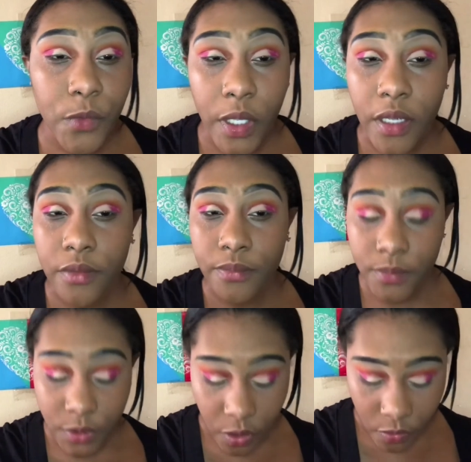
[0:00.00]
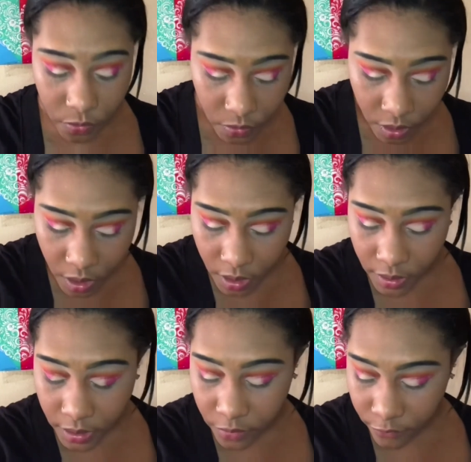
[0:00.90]
Okay, so
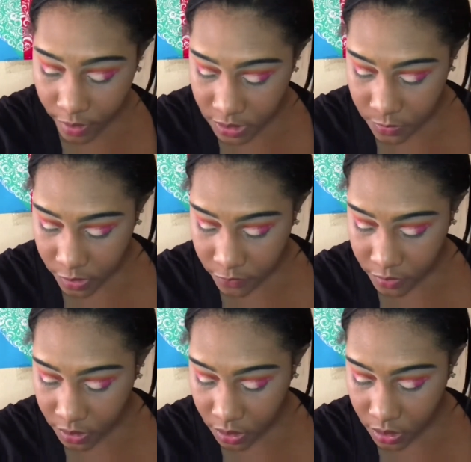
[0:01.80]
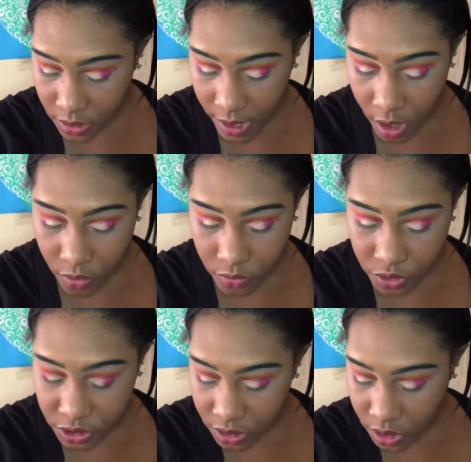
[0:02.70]
got the raspberry. Now
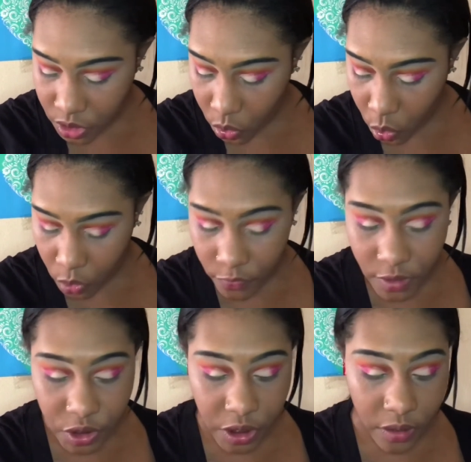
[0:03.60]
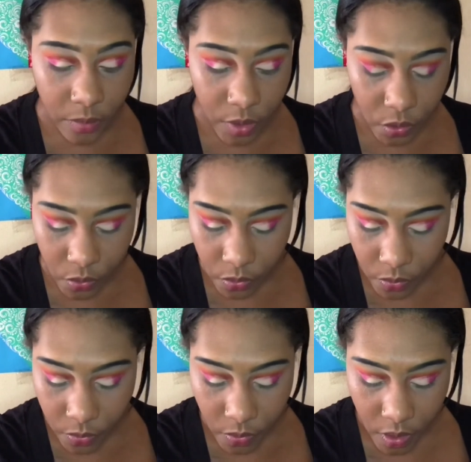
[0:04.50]
she does orange in the middle,
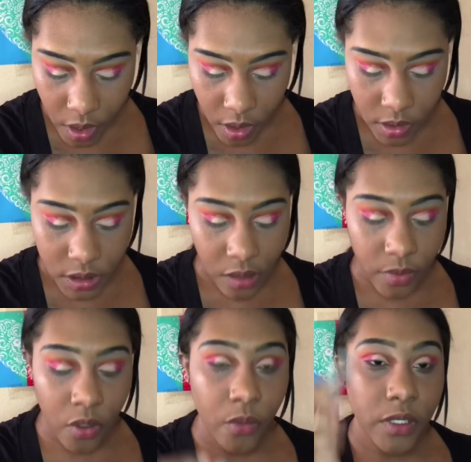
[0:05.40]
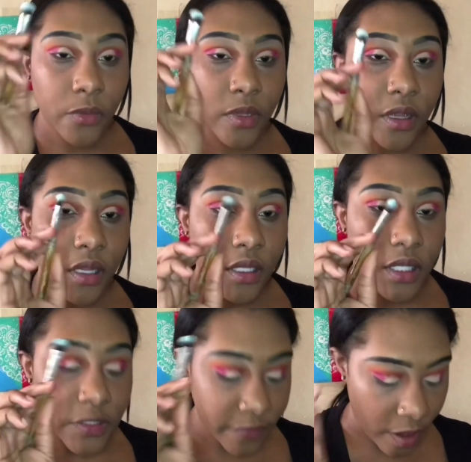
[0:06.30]
so I'll be going in with
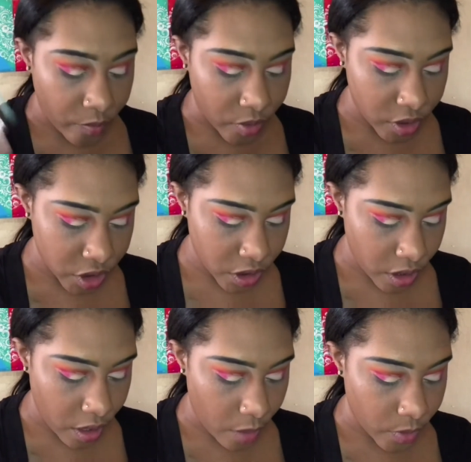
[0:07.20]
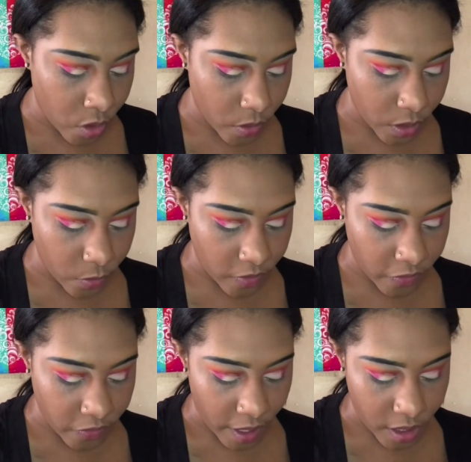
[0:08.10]
this flat brush, and I'll be going in
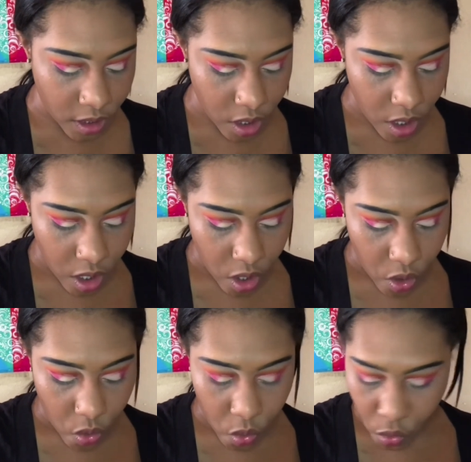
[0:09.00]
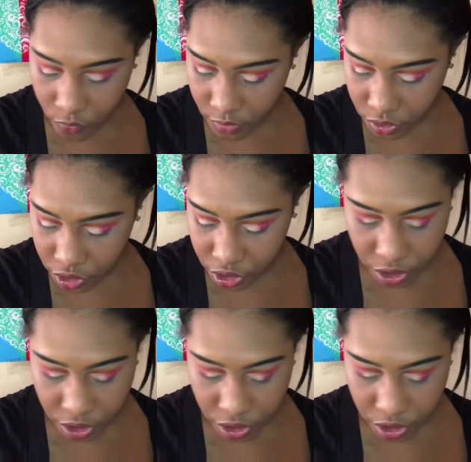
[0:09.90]
with that orange